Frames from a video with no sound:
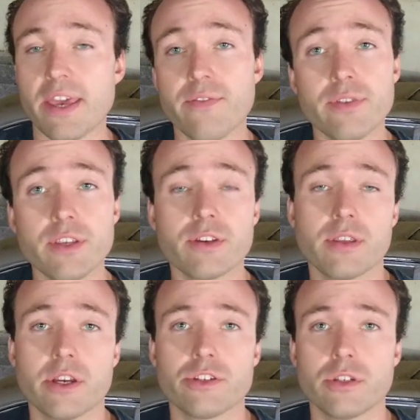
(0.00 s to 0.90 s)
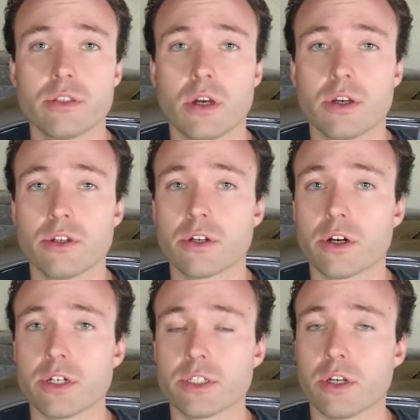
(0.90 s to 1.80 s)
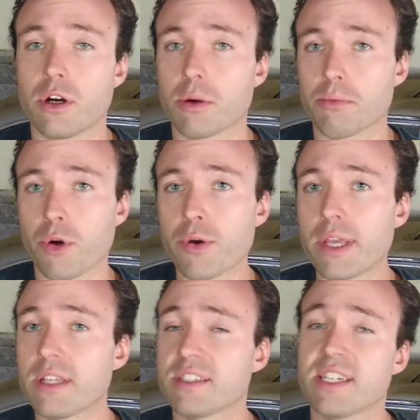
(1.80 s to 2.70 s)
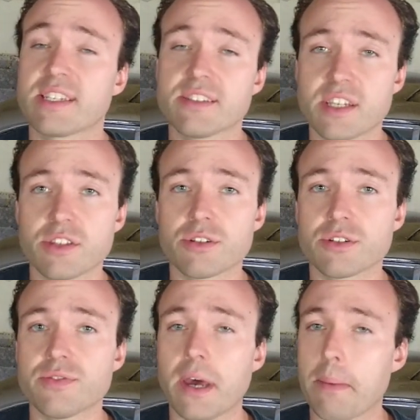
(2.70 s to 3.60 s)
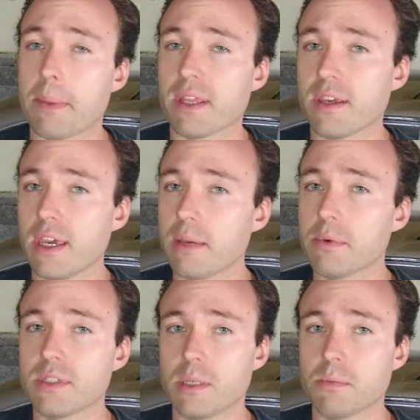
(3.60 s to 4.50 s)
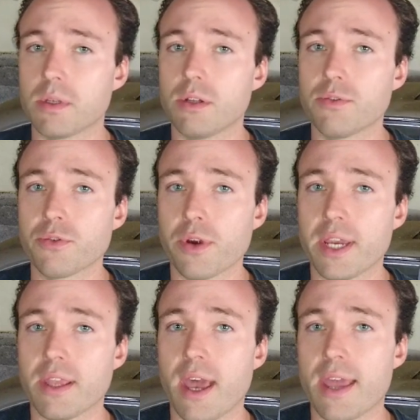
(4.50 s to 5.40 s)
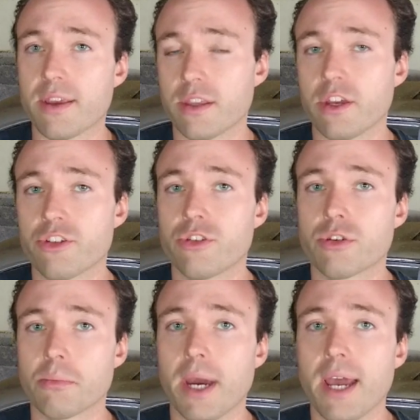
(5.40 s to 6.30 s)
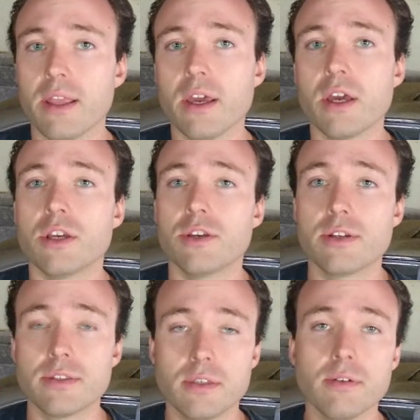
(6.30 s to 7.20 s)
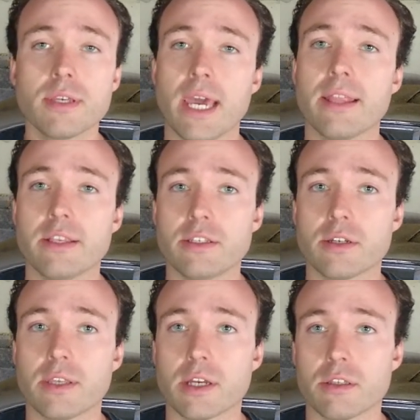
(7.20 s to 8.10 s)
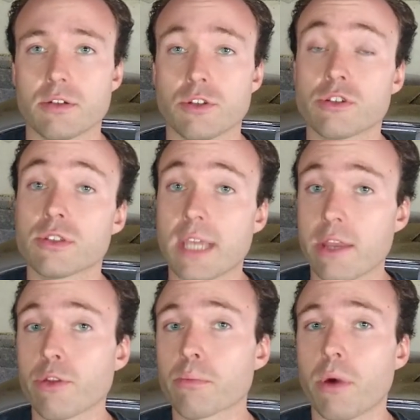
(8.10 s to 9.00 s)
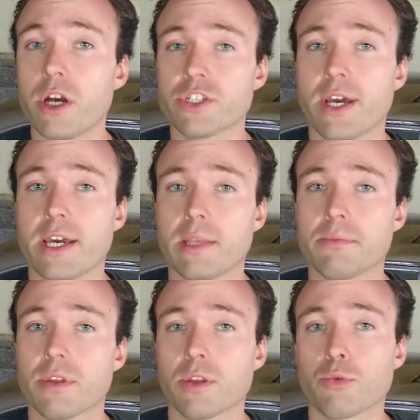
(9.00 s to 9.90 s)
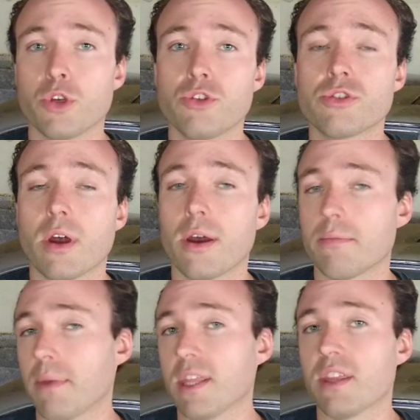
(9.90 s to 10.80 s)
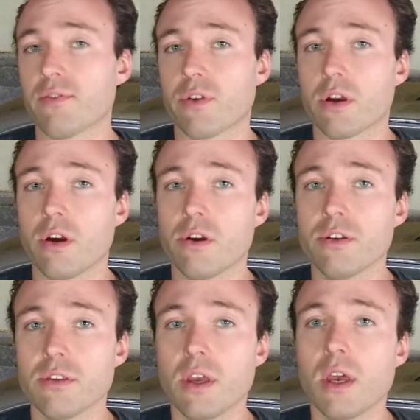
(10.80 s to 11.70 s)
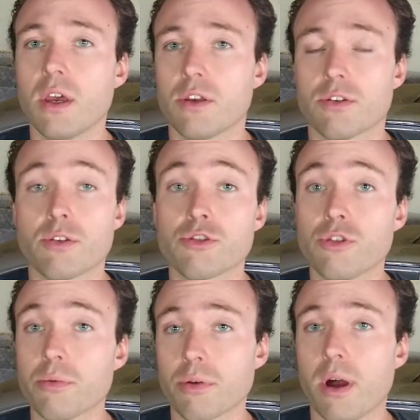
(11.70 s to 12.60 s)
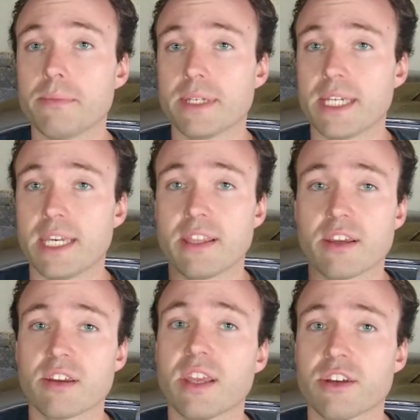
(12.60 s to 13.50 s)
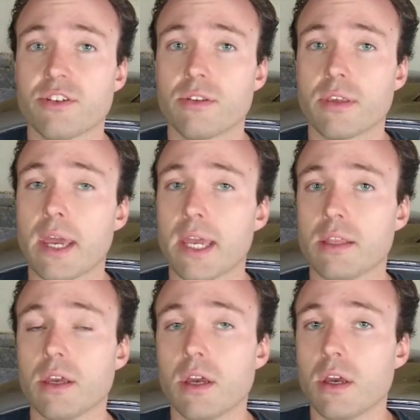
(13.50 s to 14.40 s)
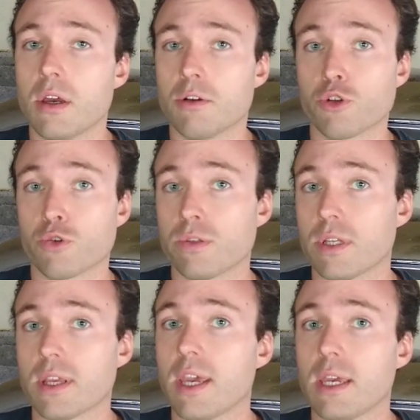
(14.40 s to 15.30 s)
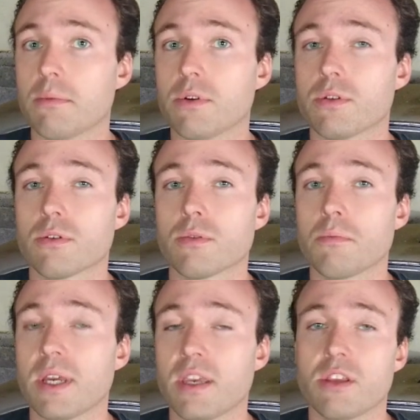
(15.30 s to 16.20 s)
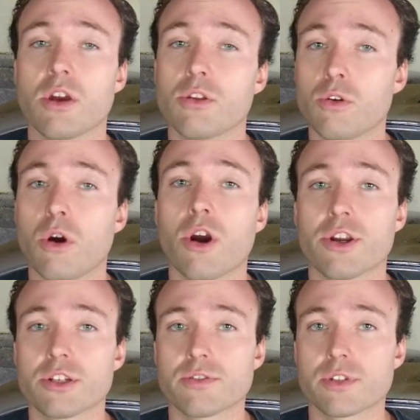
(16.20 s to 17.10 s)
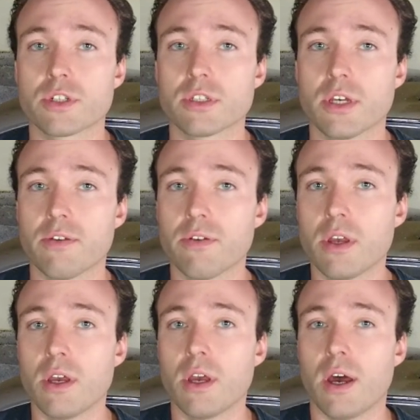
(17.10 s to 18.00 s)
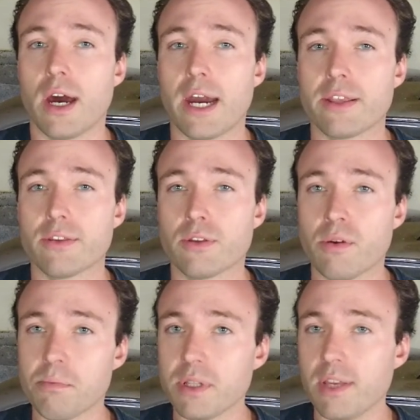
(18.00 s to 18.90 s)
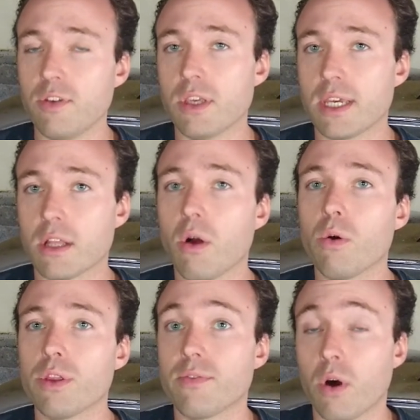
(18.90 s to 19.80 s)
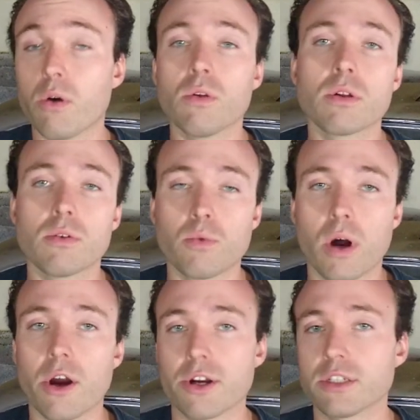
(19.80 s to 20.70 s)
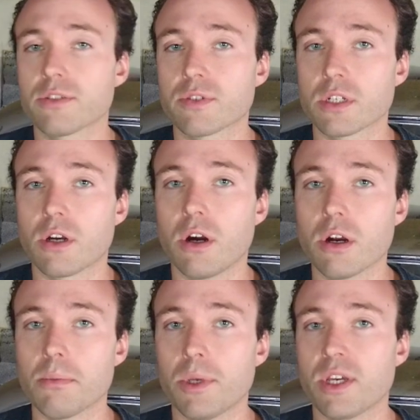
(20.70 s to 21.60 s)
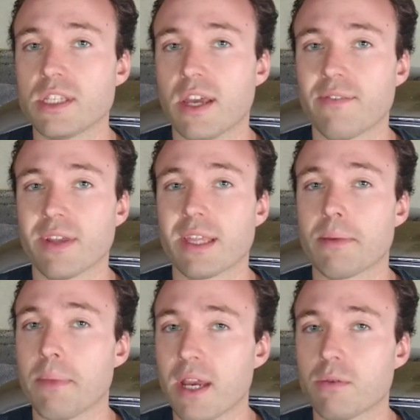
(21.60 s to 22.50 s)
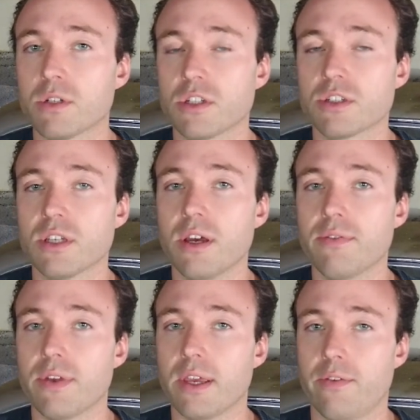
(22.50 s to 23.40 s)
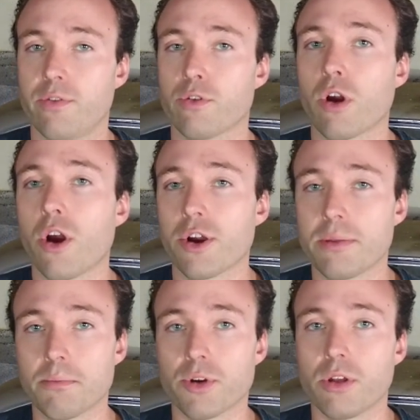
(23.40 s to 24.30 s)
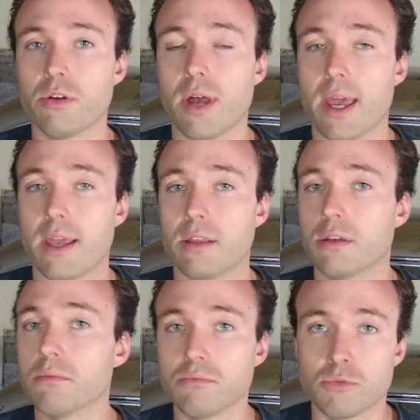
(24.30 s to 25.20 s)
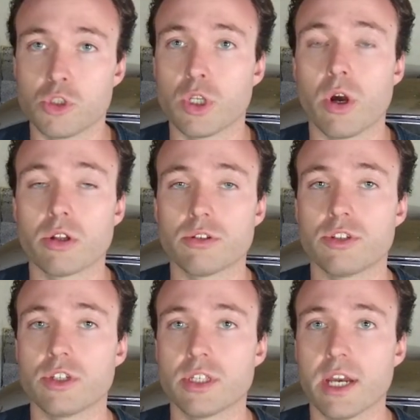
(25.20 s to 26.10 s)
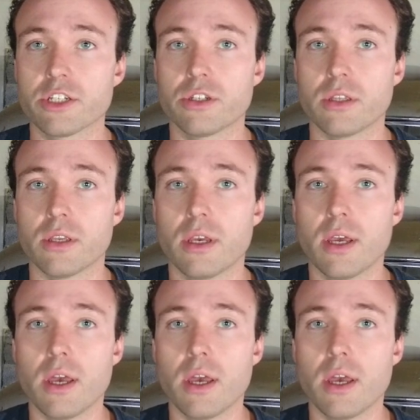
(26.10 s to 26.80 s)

If these connections on your cars are broken, let's say the sensor's fine, but the cable seems a little frayed and the connections are bad, you can still get these connectors. They're standard Bosch items and they were used on many different cars. So there's no problem in getting the connections and shortening the cables or making a new harness for yourself. I don't believe you can get a hold of a whole harness for the car, but you can definitely make one yourself if they're hard and brittle and, you know, a loosened connection.